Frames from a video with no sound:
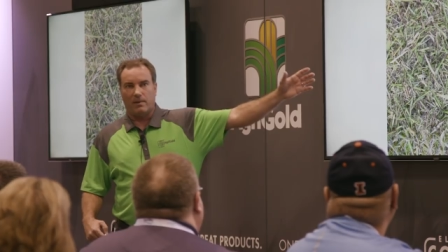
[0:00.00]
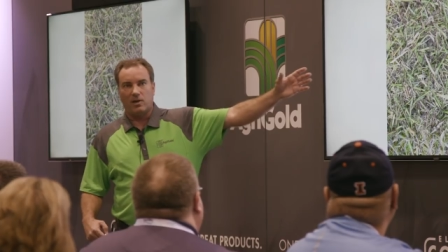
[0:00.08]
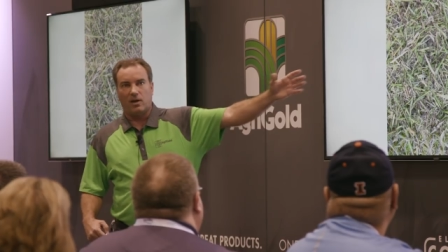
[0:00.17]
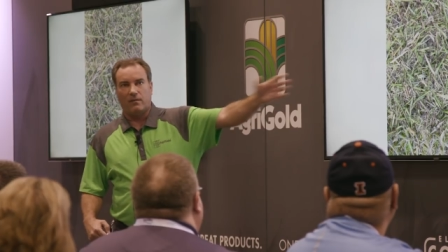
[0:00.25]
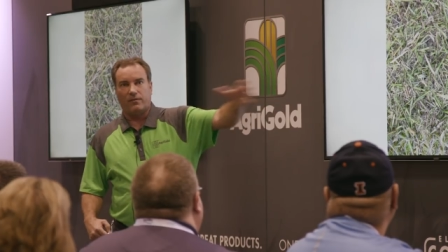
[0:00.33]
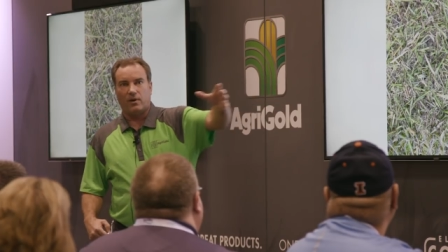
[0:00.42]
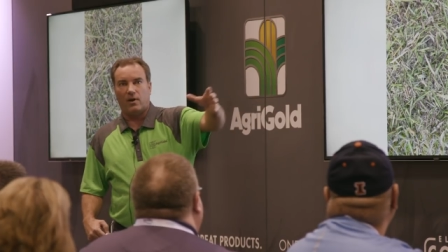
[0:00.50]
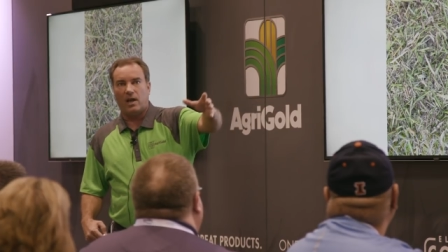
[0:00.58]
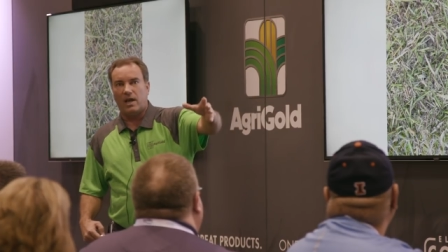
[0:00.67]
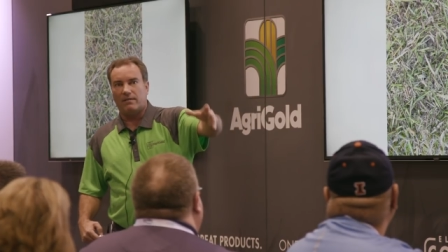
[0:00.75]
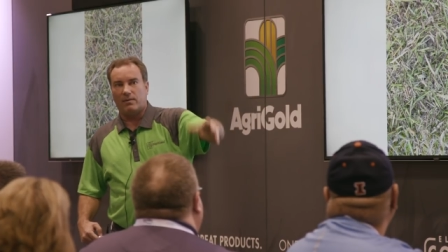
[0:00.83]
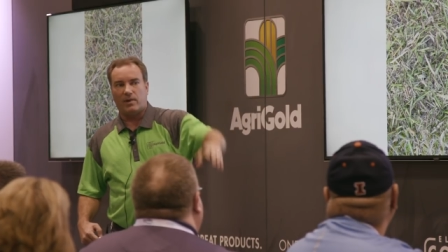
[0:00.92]
were calling for
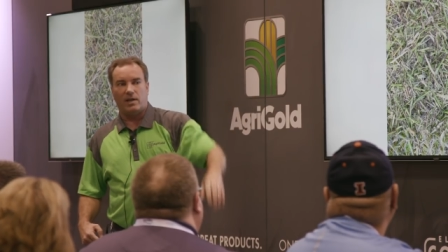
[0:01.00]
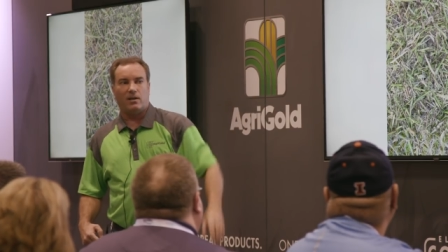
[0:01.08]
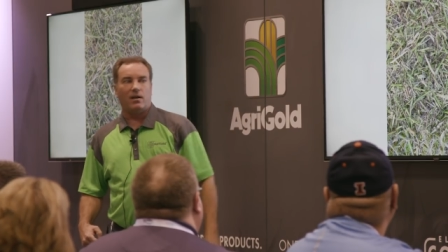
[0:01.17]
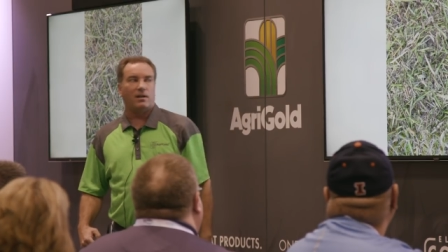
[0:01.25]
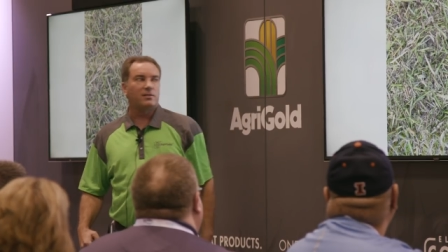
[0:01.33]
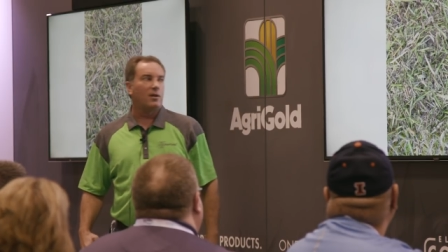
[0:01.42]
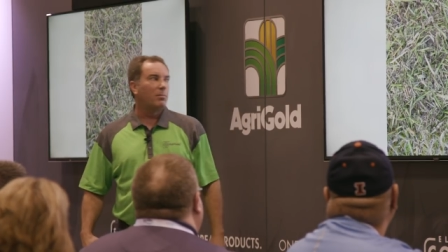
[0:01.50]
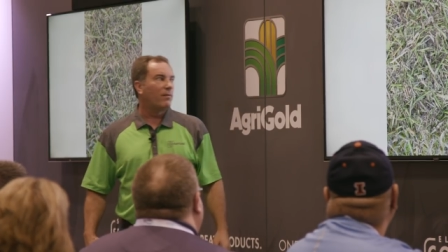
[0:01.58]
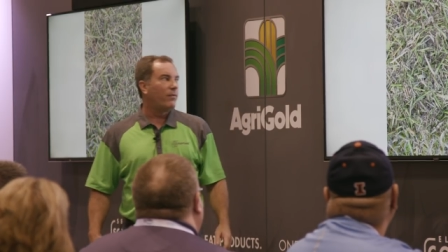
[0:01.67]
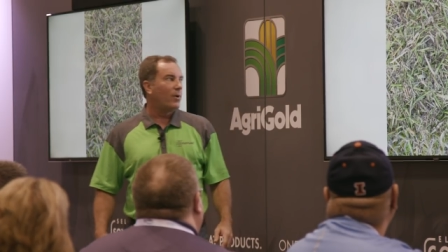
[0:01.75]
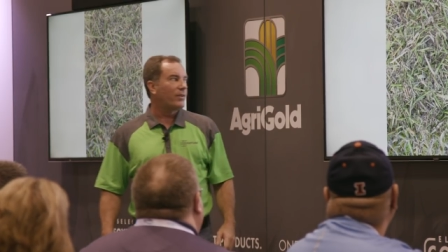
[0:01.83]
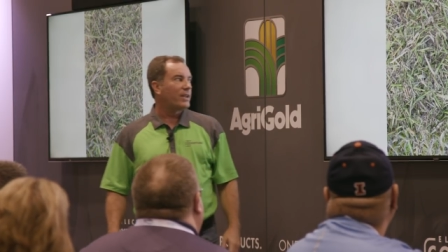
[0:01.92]
heavy rain on October
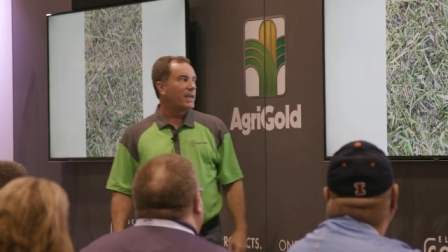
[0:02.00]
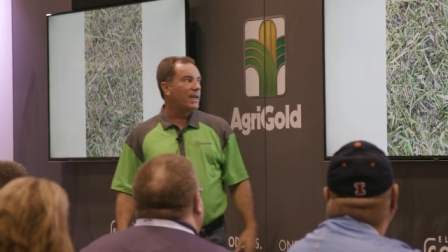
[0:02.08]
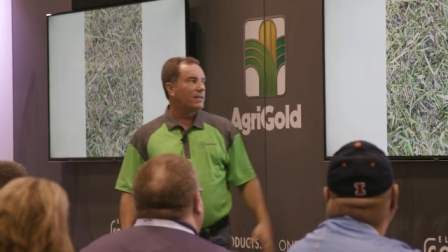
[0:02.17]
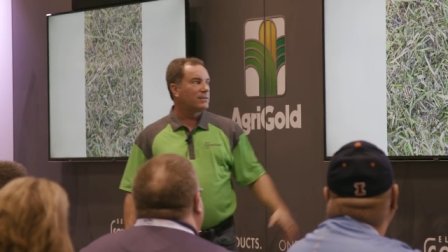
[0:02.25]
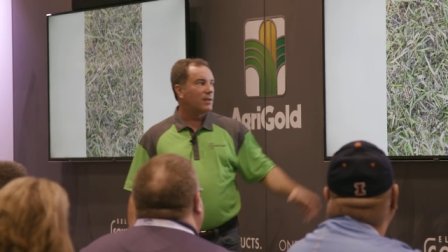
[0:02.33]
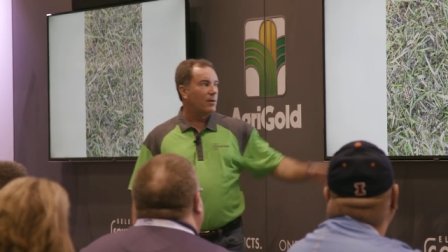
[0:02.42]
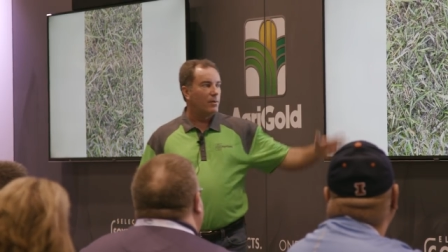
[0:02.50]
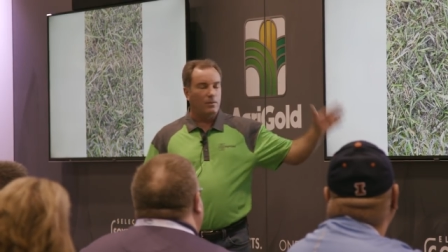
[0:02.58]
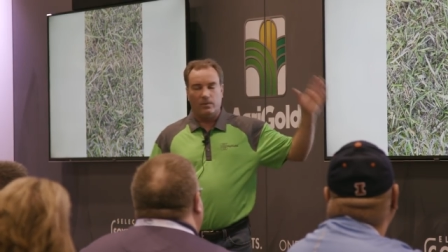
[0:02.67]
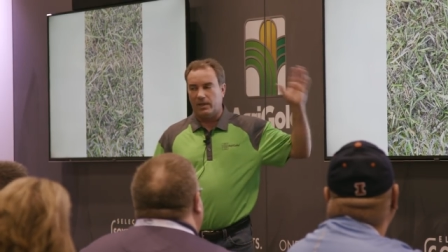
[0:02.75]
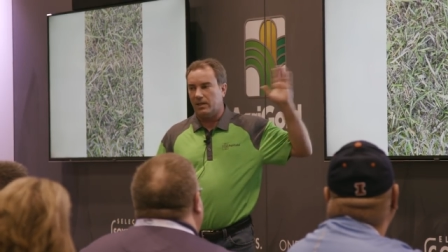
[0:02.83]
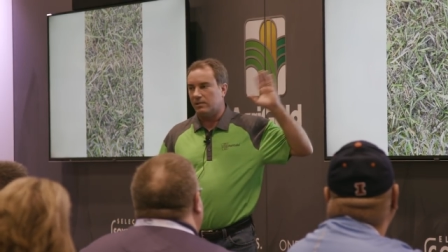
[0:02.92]
4th again, so
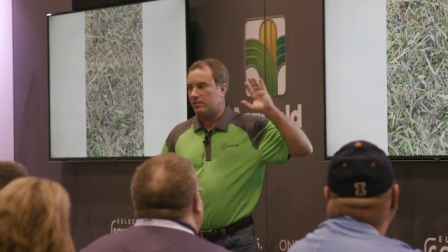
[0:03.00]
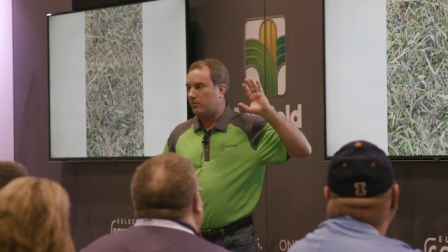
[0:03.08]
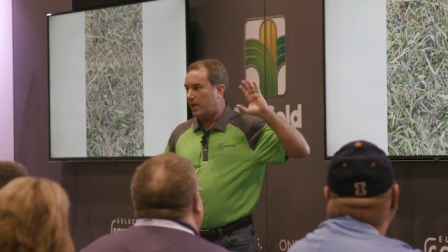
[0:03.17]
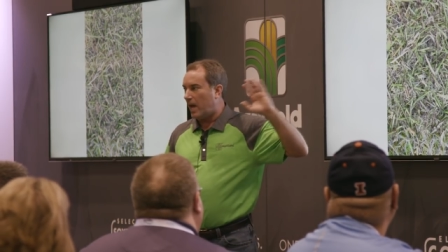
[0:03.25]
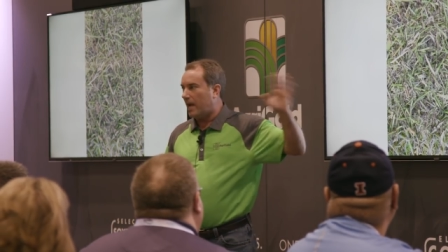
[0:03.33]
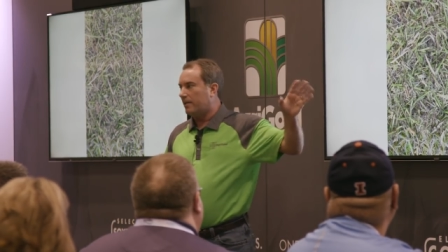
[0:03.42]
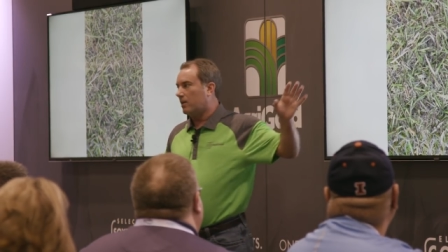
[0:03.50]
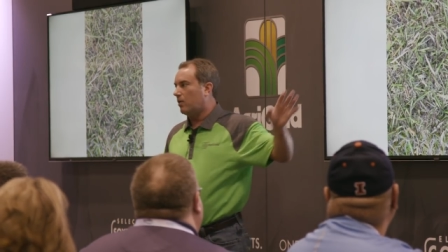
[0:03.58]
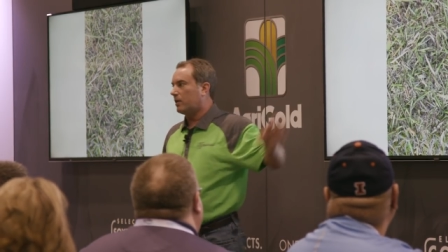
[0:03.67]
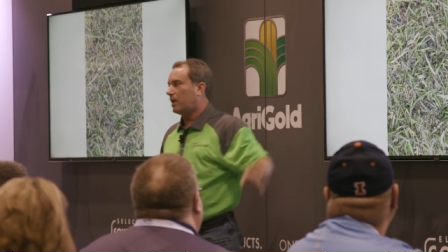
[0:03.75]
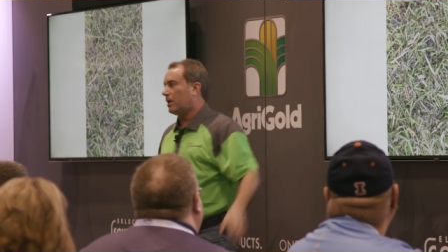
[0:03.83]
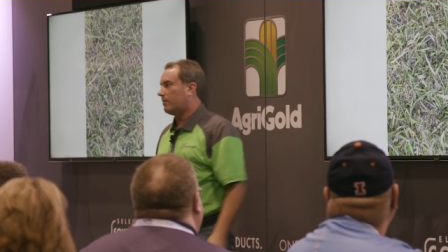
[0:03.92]
we had to
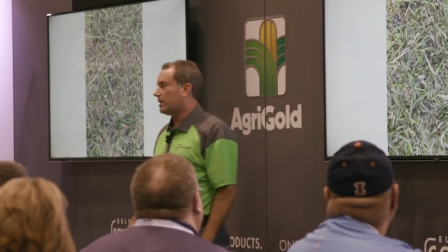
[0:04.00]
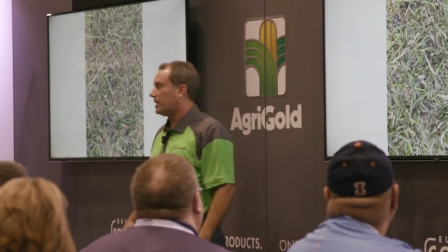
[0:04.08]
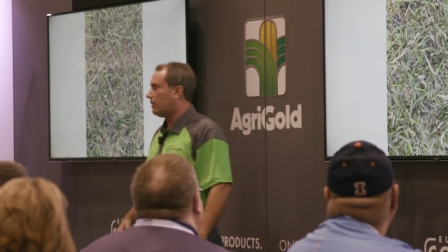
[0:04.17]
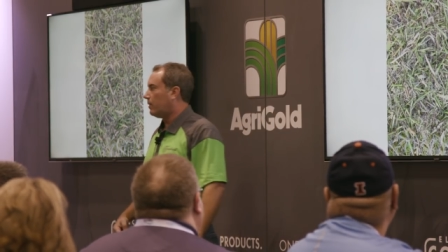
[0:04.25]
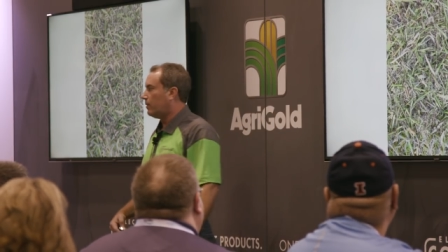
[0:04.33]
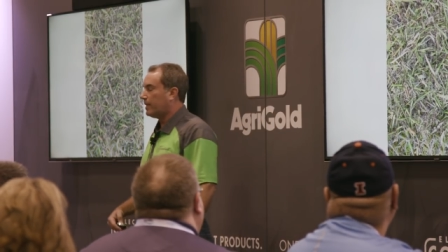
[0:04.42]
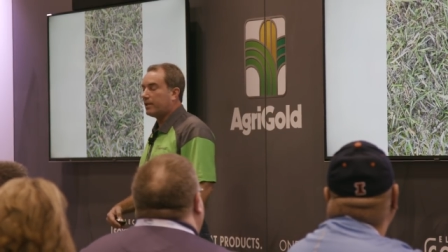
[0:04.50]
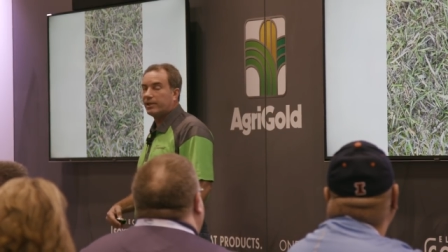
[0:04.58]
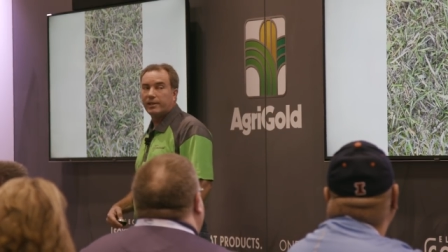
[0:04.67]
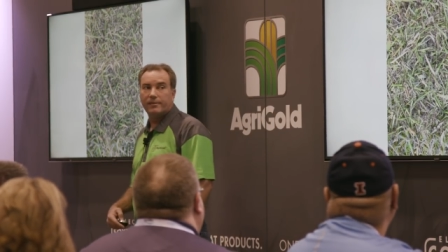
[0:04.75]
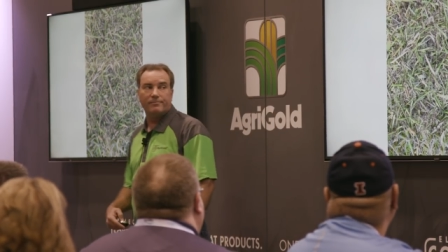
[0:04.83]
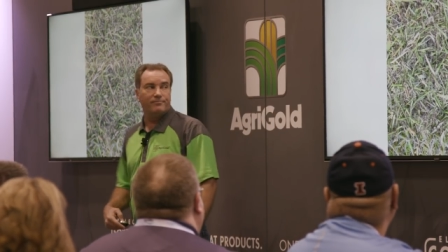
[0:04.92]
go cut them and get what we
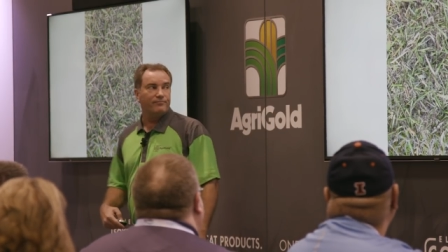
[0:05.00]
could.